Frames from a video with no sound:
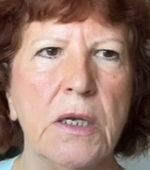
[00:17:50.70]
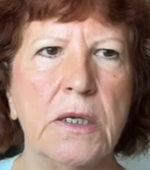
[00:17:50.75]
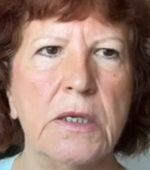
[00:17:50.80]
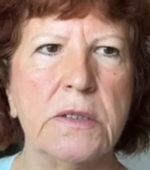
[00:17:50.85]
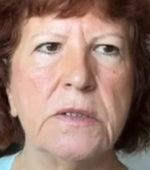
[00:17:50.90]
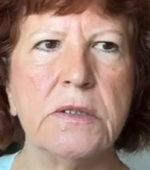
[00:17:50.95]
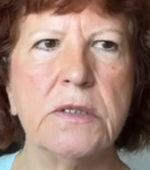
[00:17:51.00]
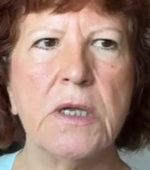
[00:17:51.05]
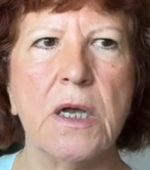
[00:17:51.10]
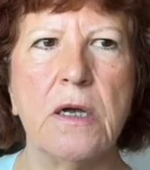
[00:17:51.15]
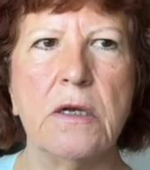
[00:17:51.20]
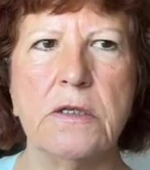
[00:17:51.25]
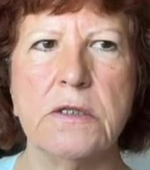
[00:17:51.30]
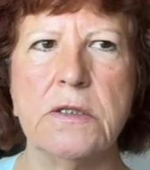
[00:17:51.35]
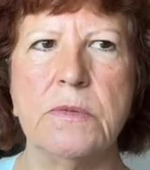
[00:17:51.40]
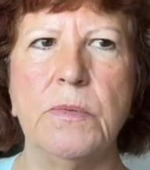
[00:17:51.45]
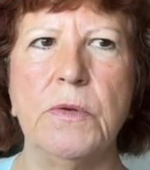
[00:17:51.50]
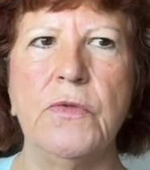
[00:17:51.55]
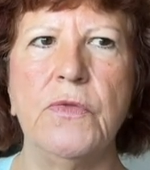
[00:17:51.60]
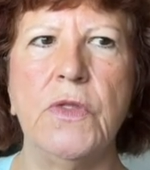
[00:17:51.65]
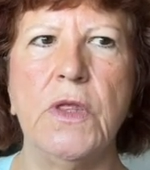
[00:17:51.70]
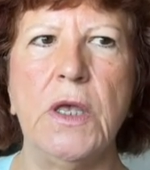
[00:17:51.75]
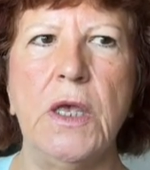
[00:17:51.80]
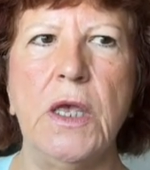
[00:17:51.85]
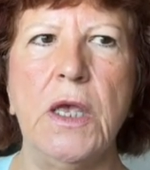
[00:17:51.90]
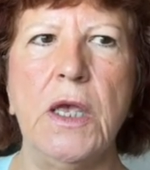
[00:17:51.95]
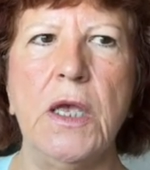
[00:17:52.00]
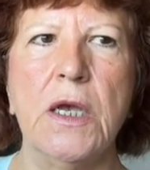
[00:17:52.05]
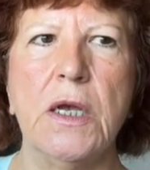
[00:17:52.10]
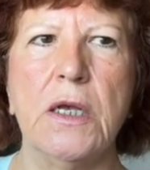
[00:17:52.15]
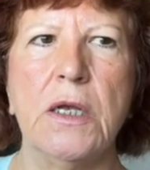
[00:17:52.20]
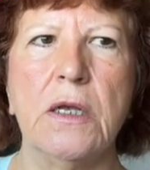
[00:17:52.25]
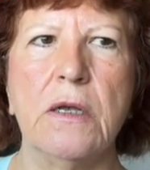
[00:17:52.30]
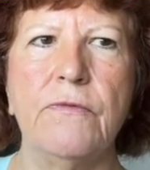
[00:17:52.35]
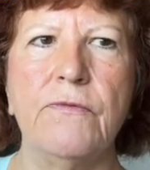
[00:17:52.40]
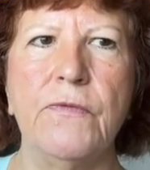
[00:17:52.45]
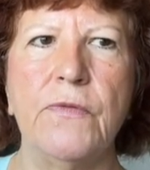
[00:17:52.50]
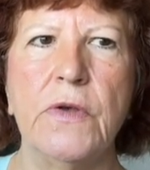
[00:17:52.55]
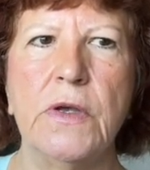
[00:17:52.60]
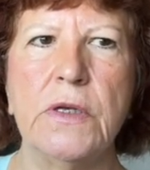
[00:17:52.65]
Starts with the
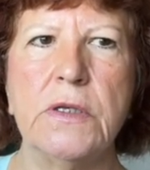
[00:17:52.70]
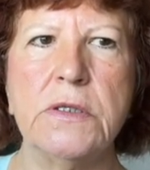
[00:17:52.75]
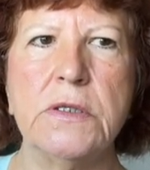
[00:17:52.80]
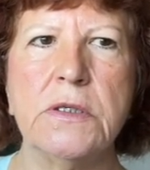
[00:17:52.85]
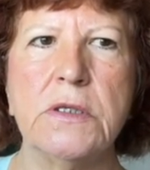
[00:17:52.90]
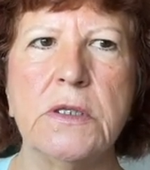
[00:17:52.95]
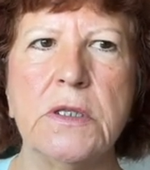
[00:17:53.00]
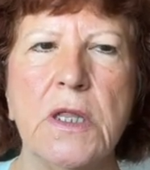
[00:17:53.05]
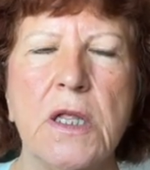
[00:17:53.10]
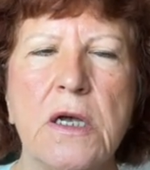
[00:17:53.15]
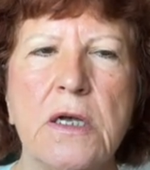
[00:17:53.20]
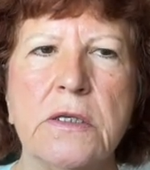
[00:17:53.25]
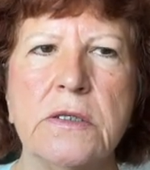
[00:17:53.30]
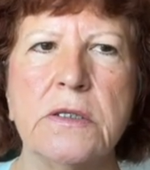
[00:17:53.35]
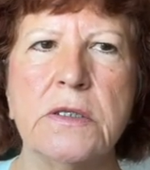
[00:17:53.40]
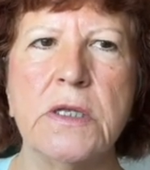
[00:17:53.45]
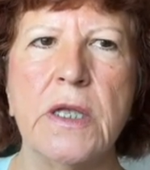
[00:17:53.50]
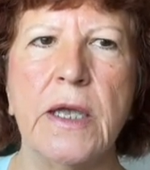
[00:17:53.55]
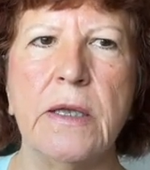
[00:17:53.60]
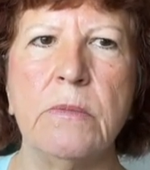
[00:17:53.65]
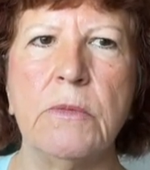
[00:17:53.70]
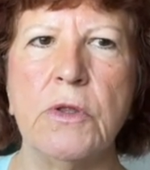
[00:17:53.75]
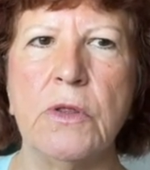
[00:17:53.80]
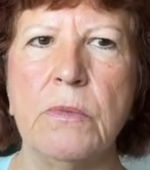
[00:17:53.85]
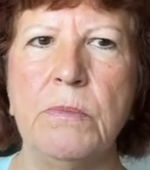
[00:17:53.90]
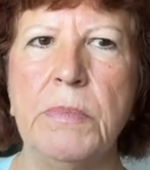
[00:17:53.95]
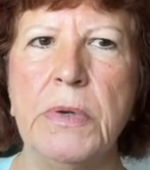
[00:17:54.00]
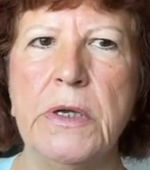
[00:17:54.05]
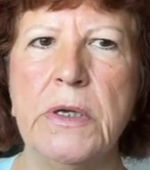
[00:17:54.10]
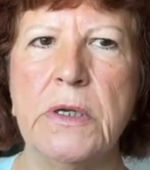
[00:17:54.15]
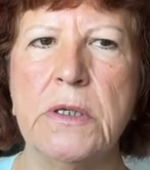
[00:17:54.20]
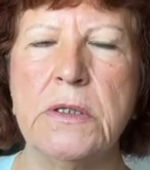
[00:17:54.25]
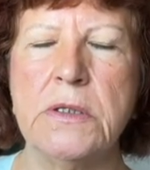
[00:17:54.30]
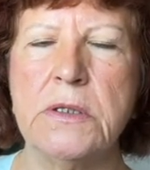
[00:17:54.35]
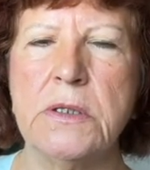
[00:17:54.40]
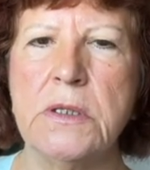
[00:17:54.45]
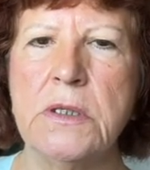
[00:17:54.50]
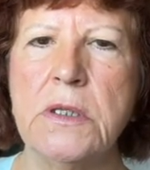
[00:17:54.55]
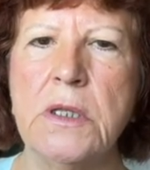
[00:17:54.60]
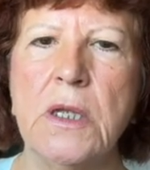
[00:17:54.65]
first and last name of the
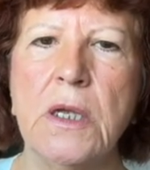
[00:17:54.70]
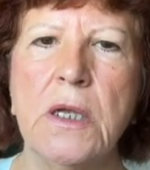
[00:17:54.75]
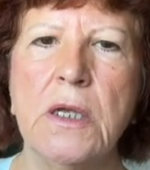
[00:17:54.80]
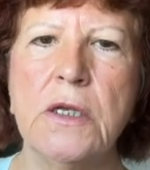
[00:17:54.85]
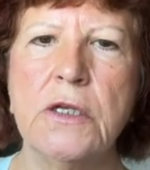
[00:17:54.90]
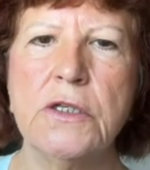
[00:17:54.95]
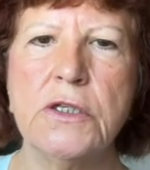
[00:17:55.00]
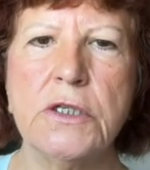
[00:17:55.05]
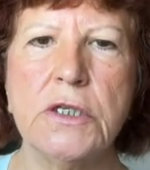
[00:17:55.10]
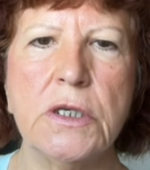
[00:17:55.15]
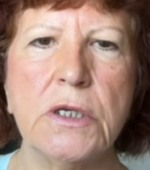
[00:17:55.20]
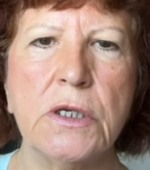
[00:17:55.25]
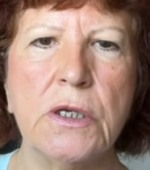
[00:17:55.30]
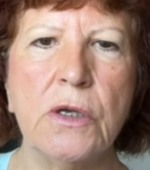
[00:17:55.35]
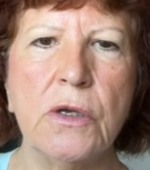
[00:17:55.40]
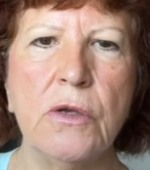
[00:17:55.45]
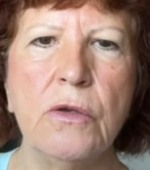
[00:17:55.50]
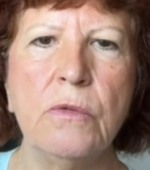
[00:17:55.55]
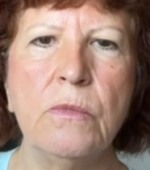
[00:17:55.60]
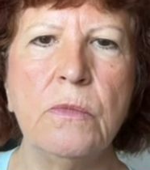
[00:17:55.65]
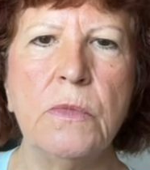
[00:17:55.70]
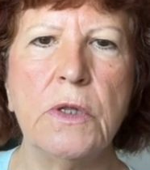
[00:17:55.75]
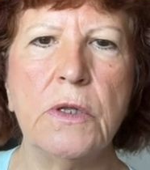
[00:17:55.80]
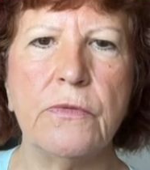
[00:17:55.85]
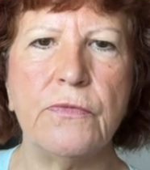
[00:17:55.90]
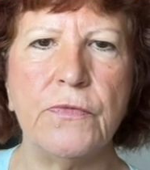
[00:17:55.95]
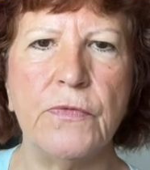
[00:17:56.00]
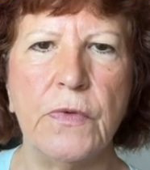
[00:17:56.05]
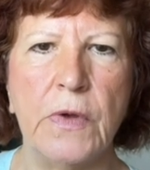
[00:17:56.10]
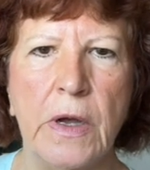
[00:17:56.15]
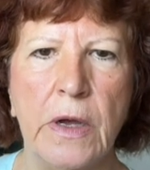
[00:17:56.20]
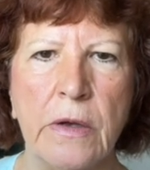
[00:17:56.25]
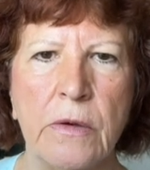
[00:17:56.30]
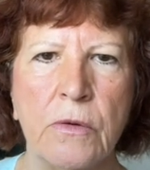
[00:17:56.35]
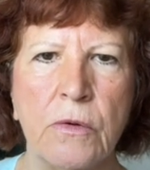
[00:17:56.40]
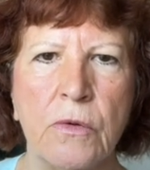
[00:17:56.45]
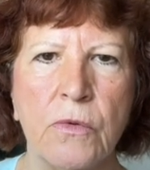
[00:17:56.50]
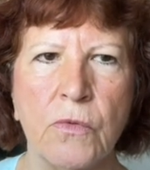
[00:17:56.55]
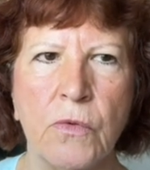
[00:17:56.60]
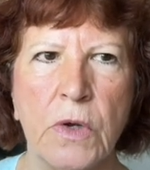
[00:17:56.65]
person to whom the
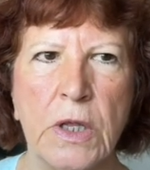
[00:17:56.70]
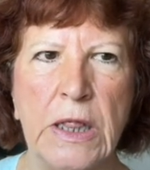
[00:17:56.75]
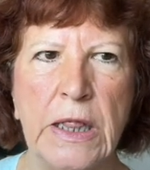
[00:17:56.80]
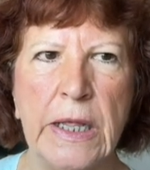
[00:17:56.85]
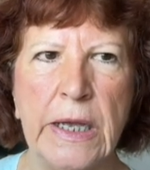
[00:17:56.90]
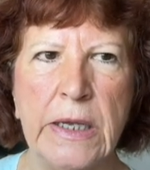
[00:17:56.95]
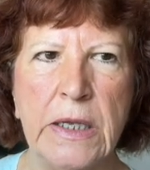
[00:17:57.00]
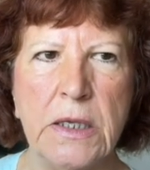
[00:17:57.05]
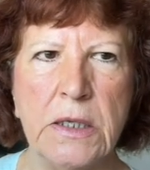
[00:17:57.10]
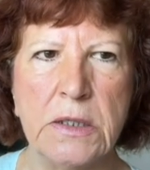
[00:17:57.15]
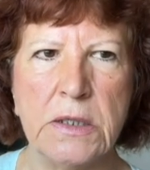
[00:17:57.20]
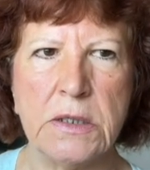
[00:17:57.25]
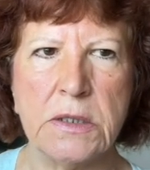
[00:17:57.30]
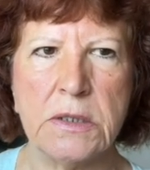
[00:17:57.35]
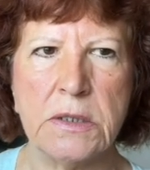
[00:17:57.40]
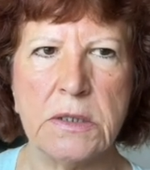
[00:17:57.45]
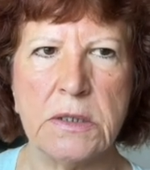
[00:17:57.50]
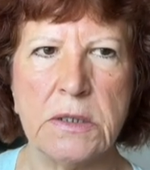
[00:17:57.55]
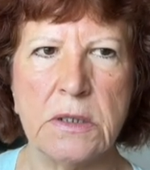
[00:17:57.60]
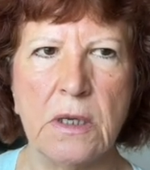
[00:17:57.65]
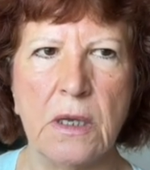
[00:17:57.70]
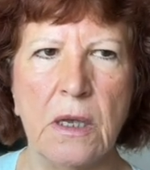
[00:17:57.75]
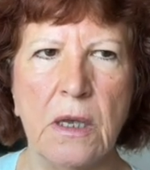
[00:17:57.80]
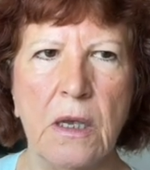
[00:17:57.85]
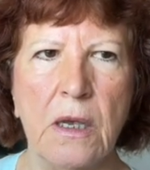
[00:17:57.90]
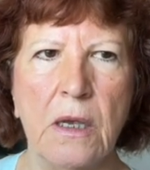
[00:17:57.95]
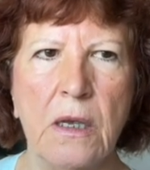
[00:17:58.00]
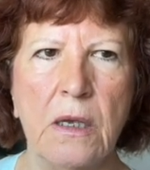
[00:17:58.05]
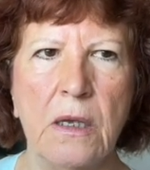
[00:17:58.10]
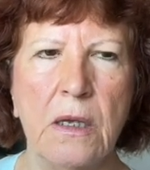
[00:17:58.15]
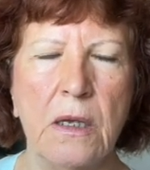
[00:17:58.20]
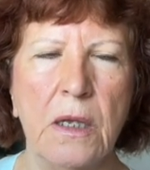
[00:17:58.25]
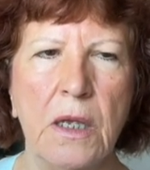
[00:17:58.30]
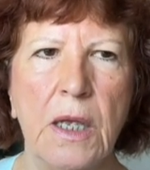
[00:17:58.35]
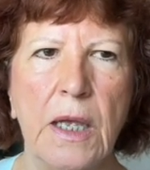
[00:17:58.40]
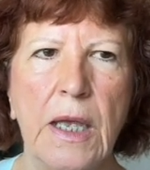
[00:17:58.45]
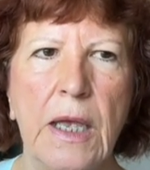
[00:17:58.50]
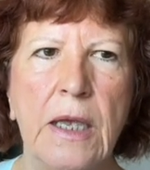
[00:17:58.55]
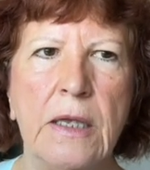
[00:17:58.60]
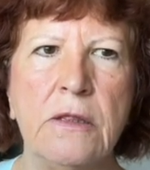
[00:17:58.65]
file relates
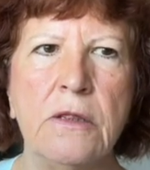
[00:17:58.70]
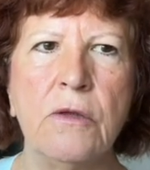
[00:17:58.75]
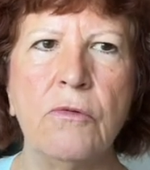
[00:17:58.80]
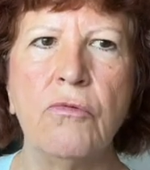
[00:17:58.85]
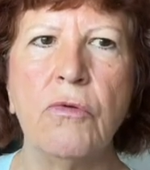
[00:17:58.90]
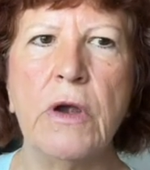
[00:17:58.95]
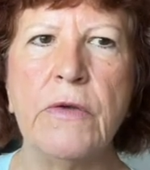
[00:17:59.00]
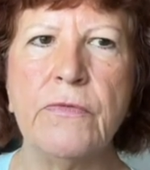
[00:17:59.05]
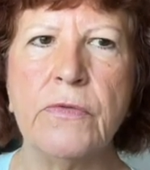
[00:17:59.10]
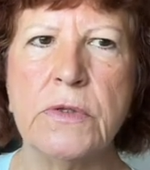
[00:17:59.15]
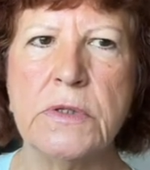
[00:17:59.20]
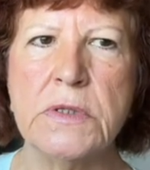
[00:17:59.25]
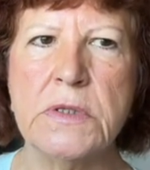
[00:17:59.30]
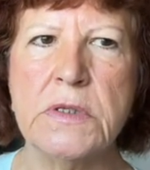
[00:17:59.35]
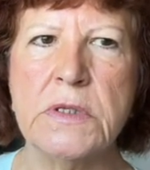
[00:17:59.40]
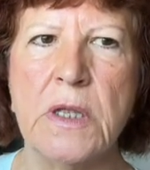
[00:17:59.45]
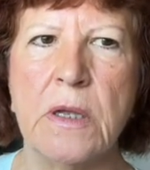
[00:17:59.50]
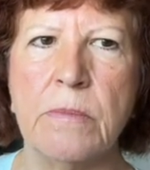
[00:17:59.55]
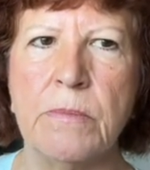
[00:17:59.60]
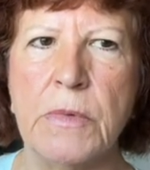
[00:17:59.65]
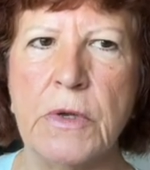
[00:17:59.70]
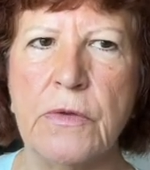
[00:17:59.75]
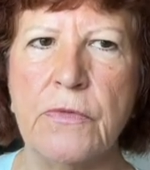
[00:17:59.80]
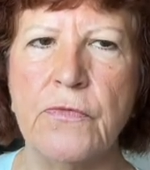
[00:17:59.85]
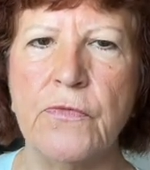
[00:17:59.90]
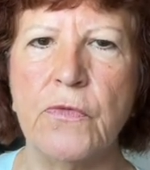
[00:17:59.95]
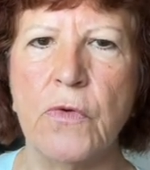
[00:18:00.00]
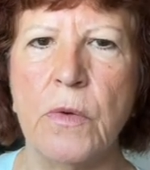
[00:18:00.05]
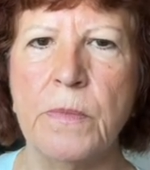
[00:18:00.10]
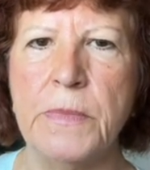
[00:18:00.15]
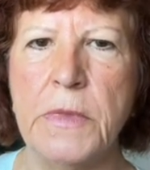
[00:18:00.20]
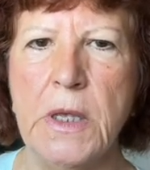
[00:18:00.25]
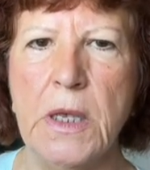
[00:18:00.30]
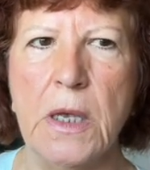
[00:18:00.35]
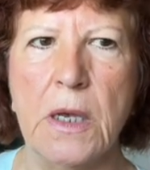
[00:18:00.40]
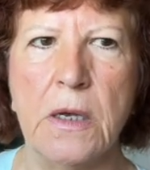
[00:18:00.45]
and the reference number from the